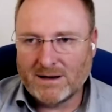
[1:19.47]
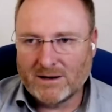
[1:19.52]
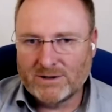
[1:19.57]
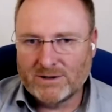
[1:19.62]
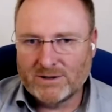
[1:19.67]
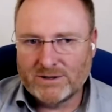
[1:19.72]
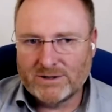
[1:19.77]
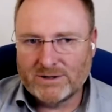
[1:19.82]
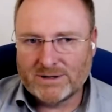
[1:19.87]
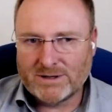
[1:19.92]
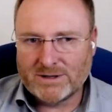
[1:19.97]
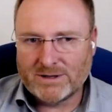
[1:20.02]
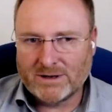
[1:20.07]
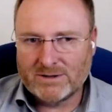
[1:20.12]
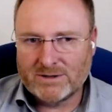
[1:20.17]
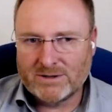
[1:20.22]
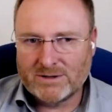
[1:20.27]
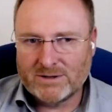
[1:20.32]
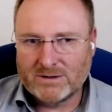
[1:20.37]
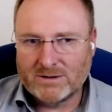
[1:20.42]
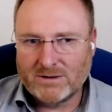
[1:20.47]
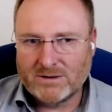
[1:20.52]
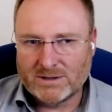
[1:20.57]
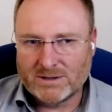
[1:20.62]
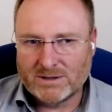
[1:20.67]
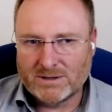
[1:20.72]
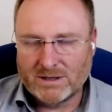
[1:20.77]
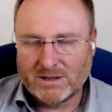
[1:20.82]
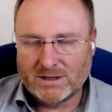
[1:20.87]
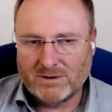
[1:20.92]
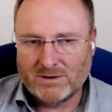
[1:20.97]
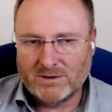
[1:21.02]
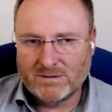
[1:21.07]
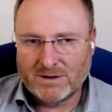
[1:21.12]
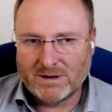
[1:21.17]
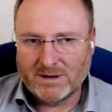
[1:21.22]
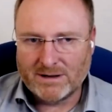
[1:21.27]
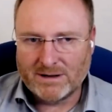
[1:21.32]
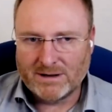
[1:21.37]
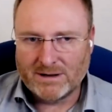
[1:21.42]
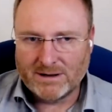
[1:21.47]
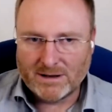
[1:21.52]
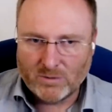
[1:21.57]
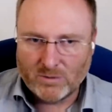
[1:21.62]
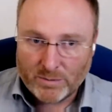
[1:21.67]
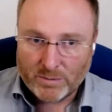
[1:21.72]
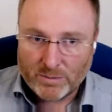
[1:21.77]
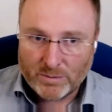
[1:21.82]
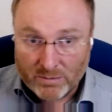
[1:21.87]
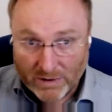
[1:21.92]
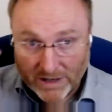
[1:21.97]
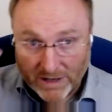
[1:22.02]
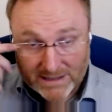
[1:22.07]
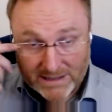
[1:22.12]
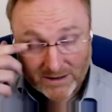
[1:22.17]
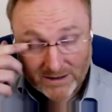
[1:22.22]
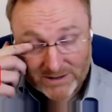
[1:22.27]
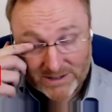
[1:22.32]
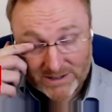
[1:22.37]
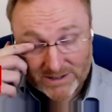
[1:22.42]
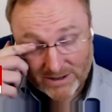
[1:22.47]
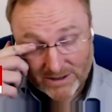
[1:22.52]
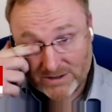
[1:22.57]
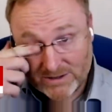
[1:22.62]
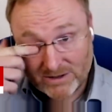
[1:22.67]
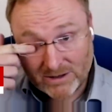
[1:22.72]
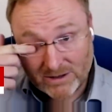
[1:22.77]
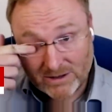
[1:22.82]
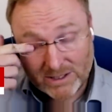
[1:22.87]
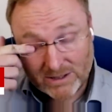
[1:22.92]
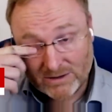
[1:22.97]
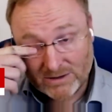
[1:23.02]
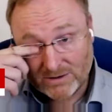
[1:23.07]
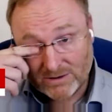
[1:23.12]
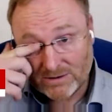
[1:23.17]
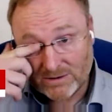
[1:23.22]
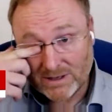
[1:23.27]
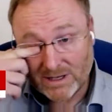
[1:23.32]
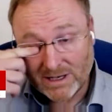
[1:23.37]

outages are going to continue. I think equipment breakdowns are going to continue.